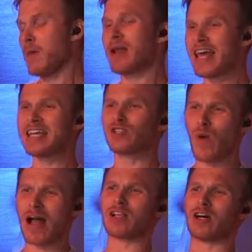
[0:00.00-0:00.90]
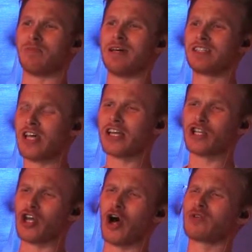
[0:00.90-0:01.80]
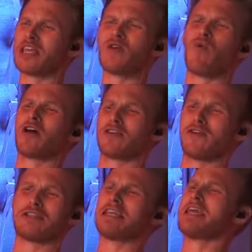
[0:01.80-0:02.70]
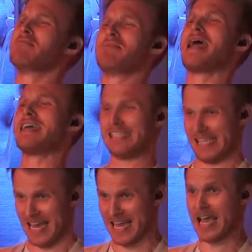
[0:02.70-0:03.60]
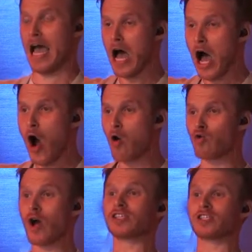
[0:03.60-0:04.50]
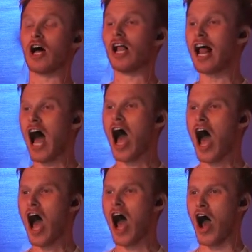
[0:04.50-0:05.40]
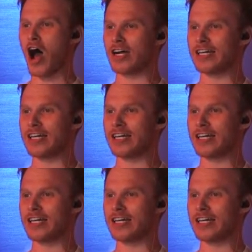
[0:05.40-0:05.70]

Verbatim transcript: Please welcome to the show the wonderful, the amazing Russell Hogg.